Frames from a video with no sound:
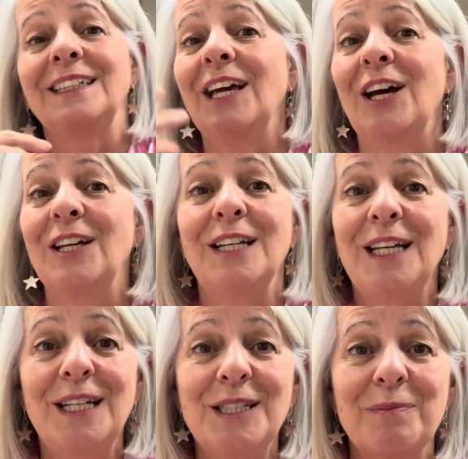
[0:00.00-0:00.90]
get her
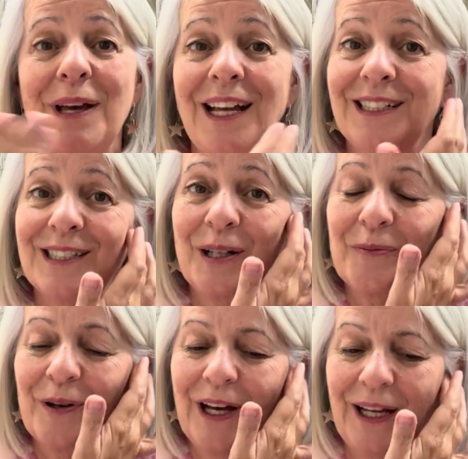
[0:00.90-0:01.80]
needs met in some
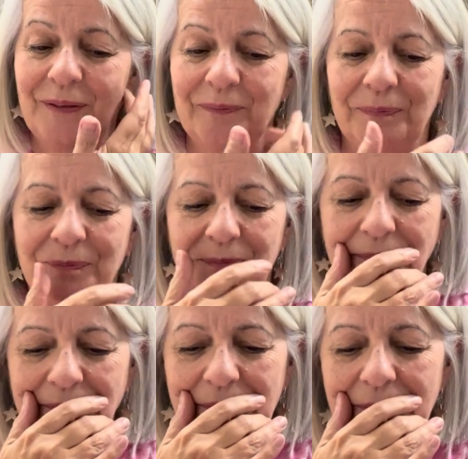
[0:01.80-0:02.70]
way.
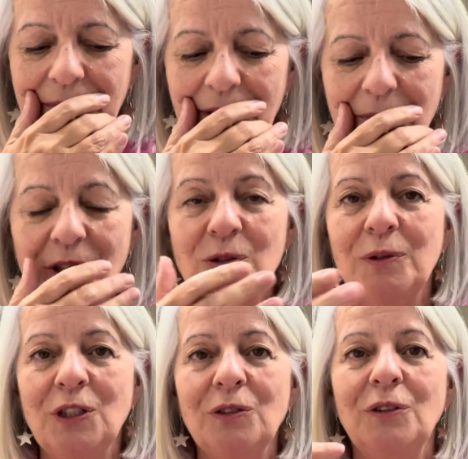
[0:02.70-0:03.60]
Because we
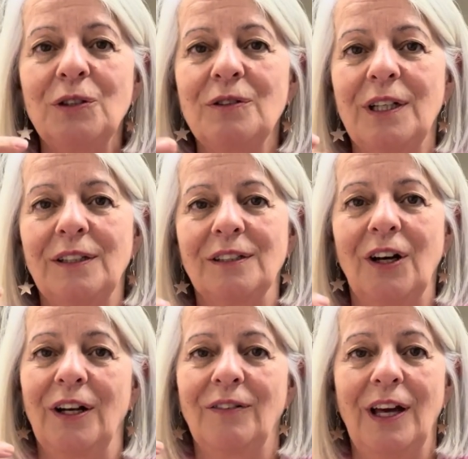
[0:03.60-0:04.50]
do use it to
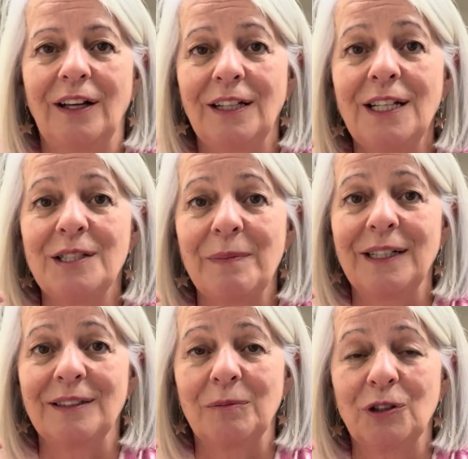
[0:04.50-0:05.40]
kind of get our needs met
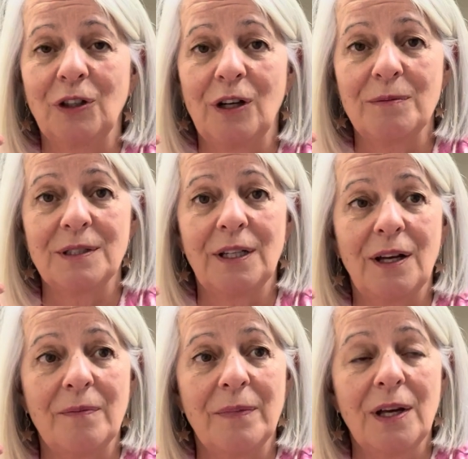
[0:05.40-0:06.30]
sometimes,
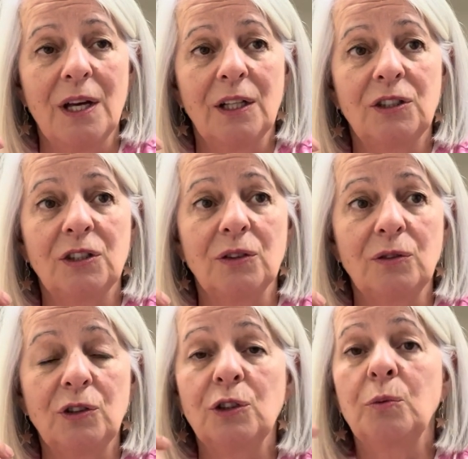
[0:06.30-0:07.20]
to
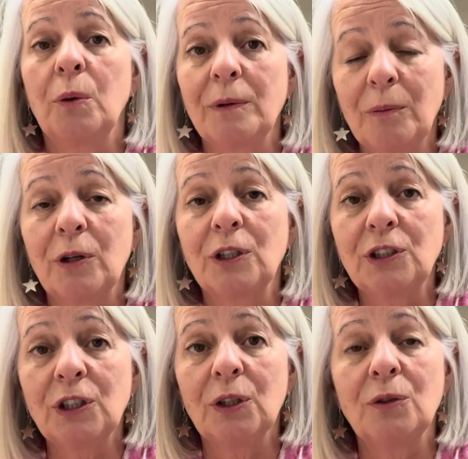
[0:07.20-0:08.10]
do what we want to
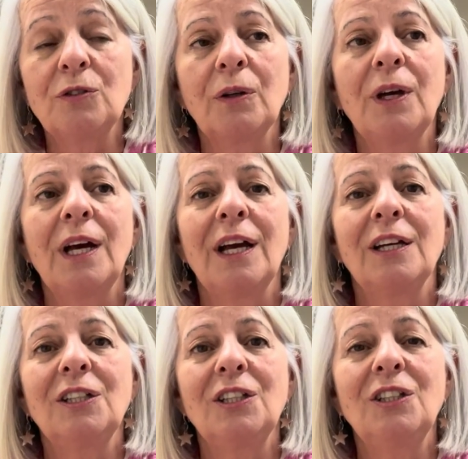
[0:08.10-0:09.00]
do. So
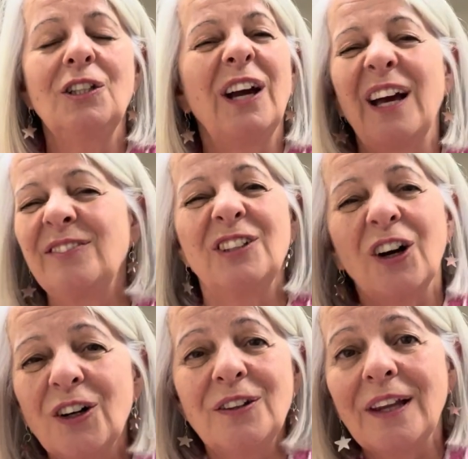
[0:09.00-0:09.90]
you have to
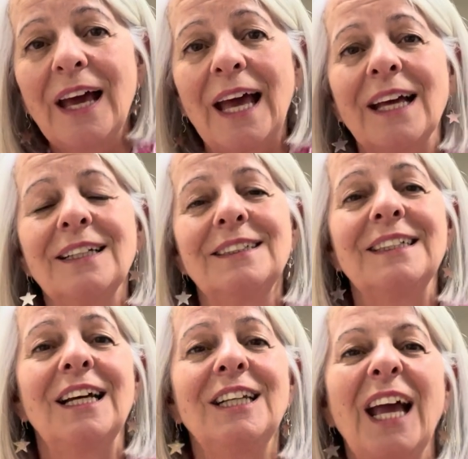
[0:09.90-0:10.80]
own
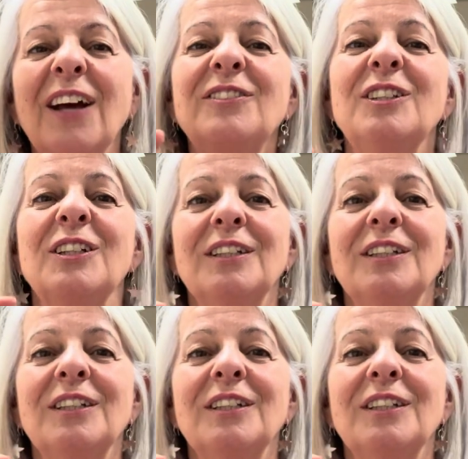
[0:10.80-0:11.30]
that, and you have to.